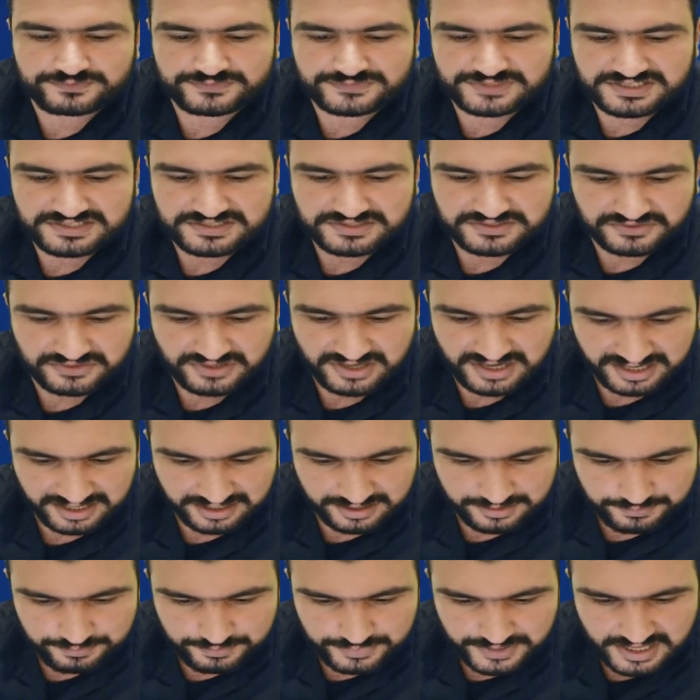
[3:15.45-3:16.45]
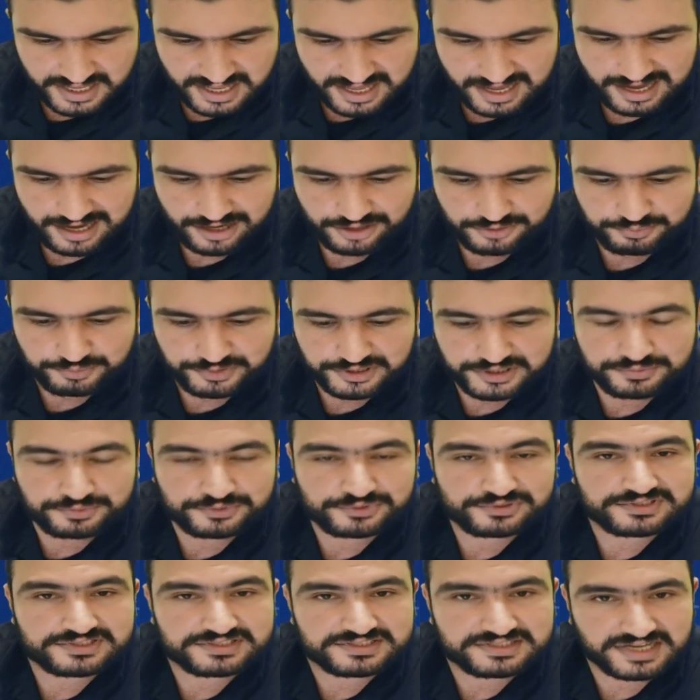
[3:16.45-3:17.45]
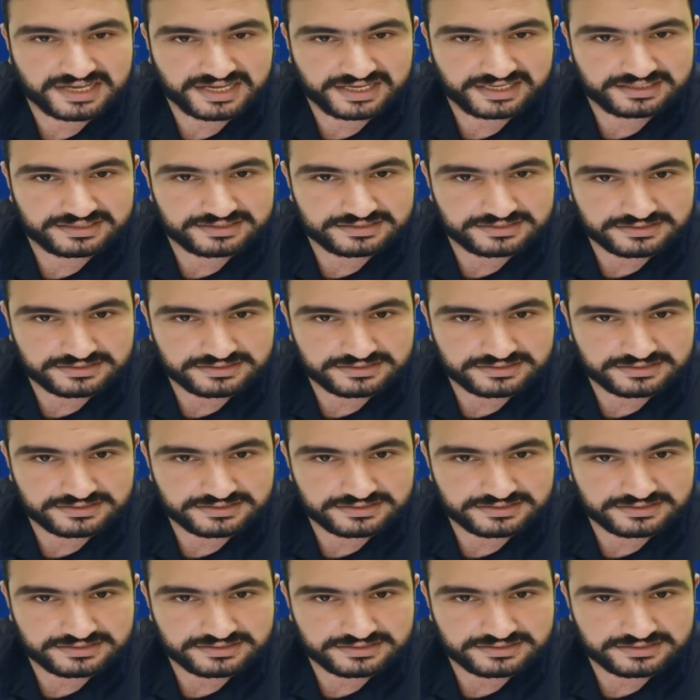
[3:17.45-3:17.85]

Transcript: describe how people say